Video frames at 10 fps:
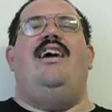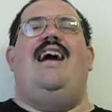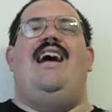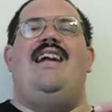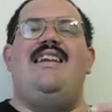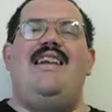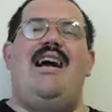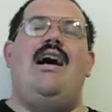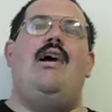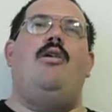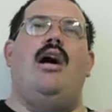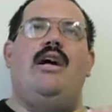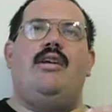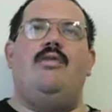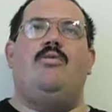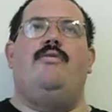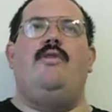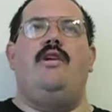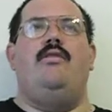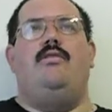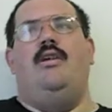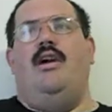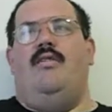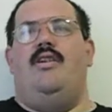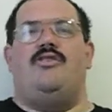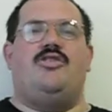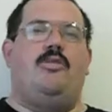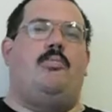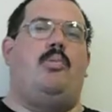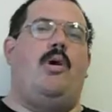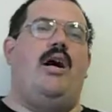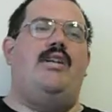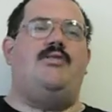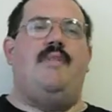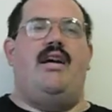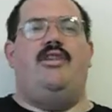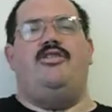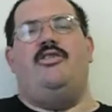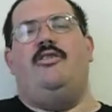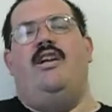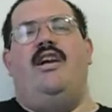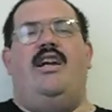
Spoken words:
And now I can reveal the surprise manager.